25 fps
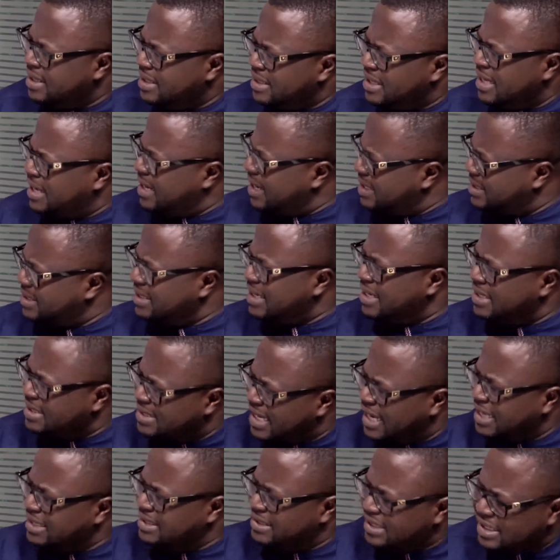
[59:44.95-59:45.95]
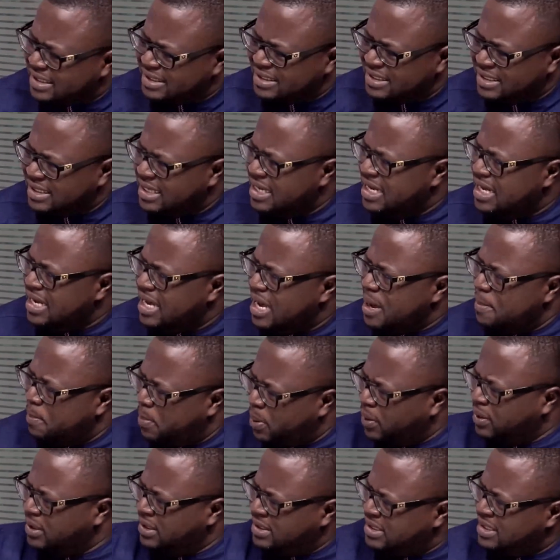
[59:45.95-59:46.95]
You can see a dissecting a
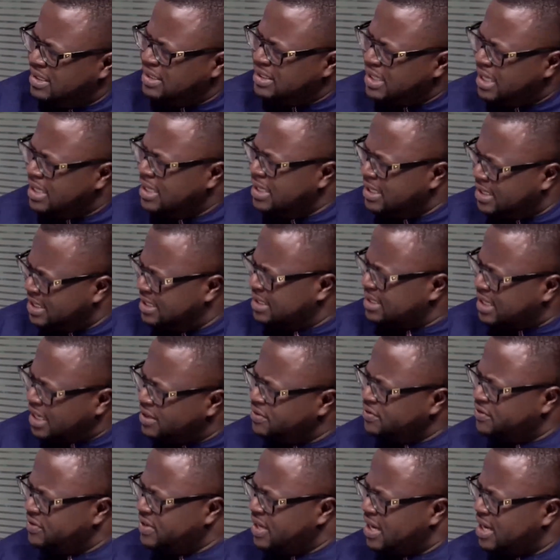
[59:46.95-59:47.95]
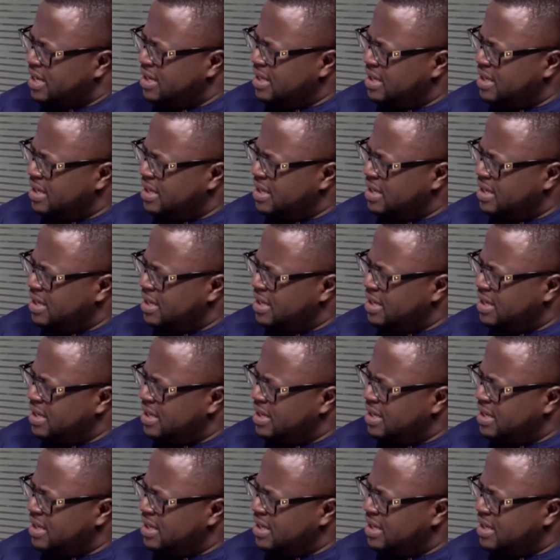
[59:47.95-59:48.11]
politician in this country.